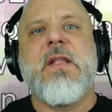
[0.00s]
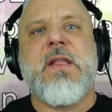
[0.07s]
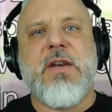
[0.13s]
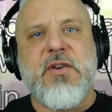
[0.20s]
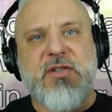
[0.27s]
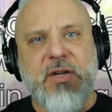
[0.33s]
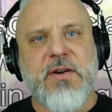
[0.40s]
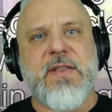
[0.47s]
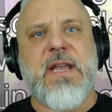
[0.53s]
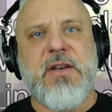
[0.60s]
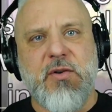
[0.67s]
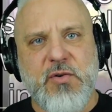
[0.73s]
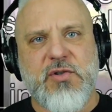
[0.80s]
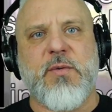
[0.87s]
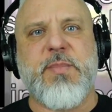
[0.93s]
you start in that
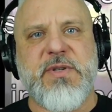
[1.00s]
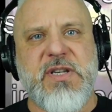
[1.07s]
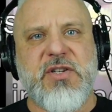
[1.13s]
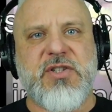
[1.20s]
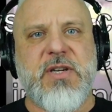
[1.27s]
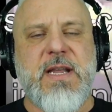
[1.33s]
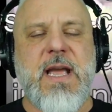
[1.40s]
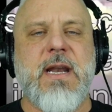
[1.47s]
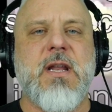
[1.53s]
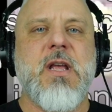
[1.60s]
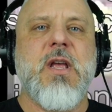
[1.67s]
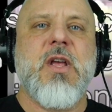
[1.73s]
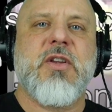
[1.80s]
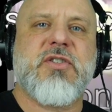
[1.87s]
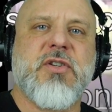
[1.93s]
neutral position again.
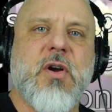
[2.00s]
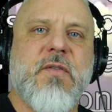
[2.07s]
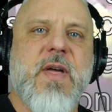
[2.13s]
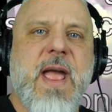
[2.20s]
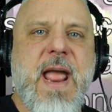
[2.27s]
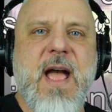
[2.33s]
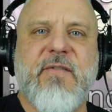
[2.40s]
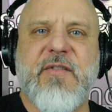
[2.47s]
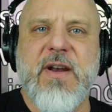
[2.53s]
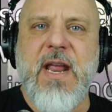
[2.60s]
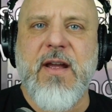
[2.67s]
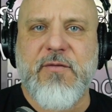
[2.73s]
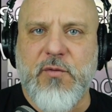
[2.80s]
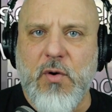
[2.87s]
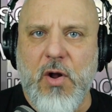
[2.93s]
So the half and
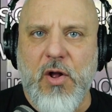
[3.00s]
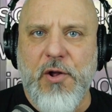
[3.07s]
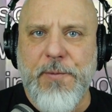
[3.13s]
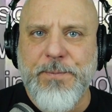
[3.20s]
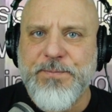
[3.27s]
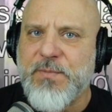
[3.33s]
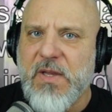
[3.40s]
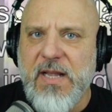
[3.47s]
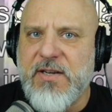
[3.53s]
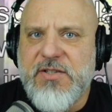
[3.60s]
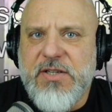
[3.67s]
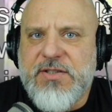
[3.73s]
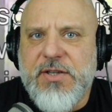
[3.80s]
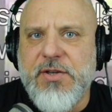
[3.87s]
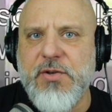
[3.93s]
half roll, it's
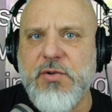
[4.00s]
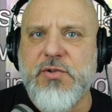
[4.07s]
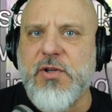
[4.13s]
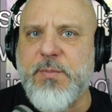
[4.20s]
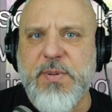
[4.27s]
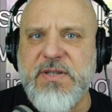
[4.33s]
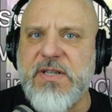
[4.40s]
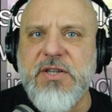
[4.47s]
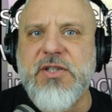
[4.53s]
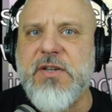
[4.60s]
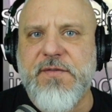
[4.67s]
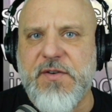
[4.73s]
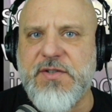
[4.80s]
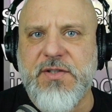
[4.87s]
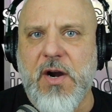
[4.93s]
just a neutral position
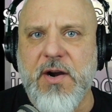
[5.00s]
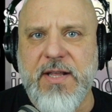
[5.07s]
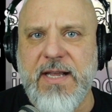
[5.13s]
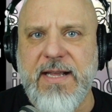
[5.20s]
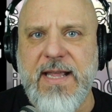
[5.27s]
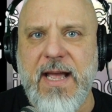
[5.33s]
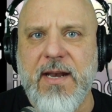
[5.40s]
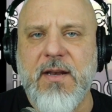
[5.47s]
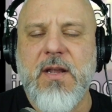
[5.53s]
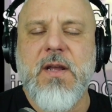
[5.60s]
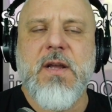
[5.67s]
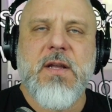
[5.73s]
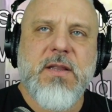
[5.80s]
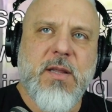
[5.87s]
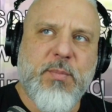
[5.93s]
for starting again.
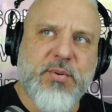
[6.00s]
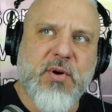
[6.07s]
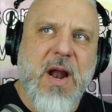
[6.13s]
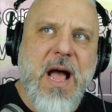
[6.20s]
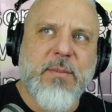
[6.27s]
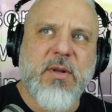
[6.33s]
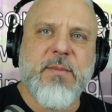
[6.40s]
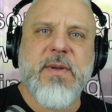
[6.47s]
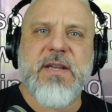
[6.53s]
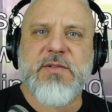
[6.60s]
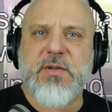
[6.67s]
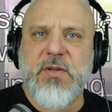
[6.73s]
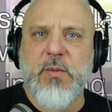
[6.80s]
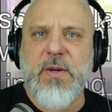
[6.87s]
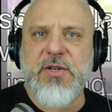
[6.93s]
The problem is
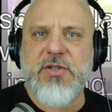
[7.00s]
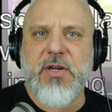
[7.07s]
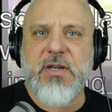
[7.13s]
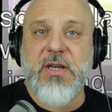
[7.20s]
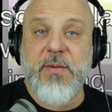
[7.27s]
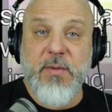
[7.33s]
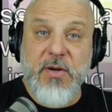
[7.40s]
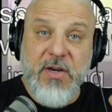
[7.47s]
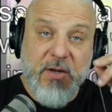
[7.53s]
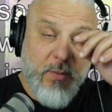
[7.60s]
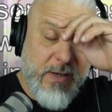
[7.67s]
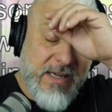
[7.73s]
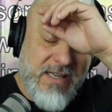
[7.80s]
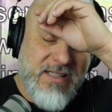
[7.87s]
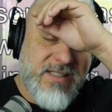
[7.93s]
with the Wing Chun community,
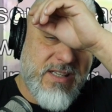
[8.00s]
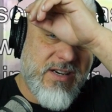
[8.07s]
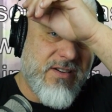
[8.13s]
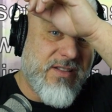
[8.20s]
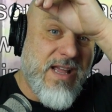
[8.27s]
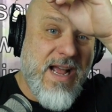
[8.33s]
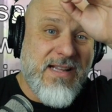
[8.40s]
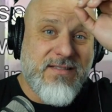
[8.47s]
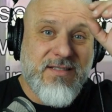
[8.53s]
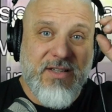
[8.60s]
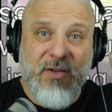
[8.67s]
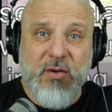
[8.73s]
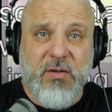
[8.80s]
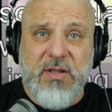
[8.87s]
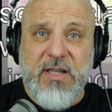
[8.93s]
we consider that the
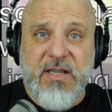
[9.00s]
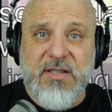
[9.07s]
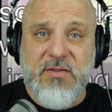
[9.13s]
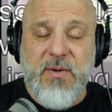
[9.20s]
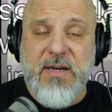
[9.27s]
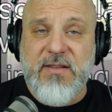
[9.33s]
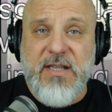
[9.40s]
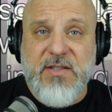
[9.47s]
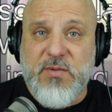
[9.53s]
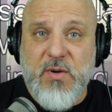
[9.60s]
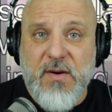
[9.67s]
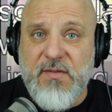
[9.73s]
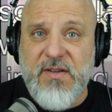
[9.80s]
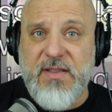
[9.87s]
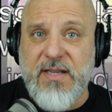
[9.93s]
nucleus, right? That's where
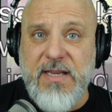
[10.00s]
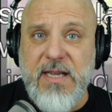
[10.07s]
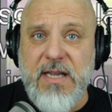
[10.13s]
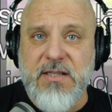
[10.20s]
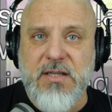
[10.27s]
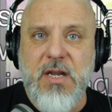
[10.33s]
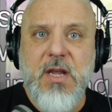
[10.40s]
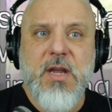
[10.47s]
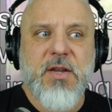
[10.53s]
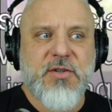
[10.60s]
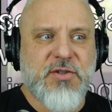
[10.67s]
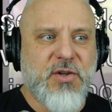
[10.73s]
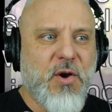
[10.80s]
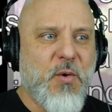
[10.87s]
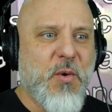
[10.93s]
everything is.
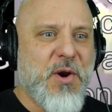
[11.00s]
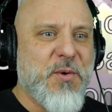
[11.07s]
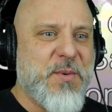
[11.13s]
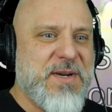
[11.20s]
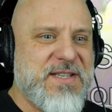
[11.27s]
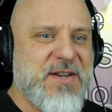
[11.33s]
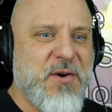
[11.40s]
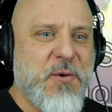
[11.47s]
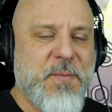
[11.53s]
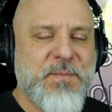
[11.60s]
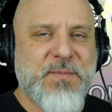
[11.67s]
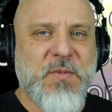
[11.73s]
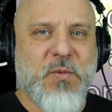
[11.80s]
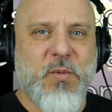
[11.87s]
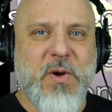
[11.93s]
So what do?
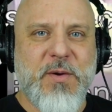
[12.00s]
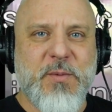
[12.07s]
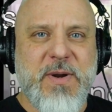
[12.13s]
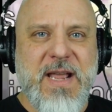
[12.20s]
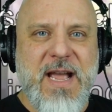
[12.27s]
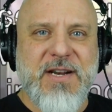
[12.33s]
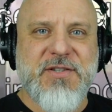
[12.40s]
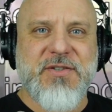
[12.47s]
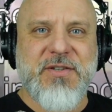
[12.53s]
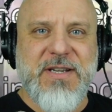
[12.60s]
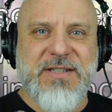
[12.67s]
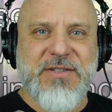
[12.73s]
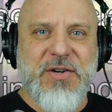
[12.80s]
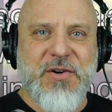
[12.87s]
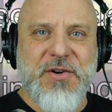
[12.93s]
When we actually
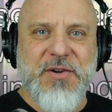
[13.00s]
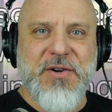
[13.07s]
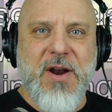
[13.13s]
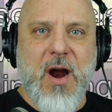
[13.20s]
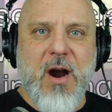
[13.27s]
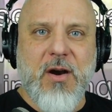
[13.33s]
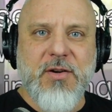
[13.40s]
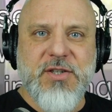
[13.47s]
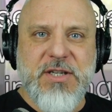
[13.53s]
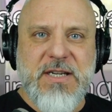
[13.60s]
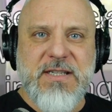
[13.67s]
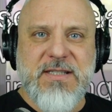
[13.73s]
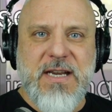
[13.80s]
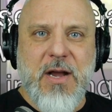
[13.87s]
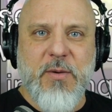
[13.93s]
turn our Chi
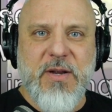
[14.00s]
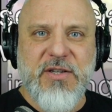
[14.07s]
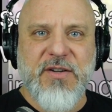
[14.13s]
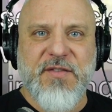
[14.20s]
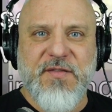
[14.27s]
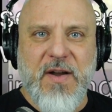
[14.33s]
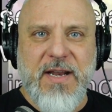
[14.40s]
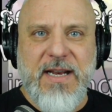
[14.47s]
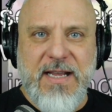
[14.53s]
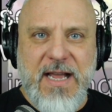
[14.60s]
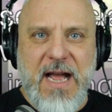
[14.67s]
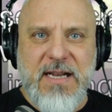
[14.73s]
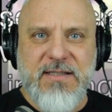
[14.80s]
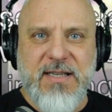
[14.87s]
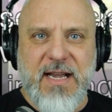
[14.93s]
Sao into fighting
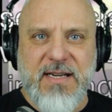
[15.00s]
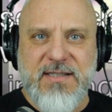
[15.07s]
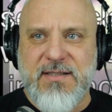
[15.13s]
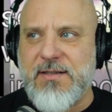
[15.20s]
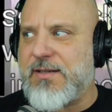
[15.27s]
context,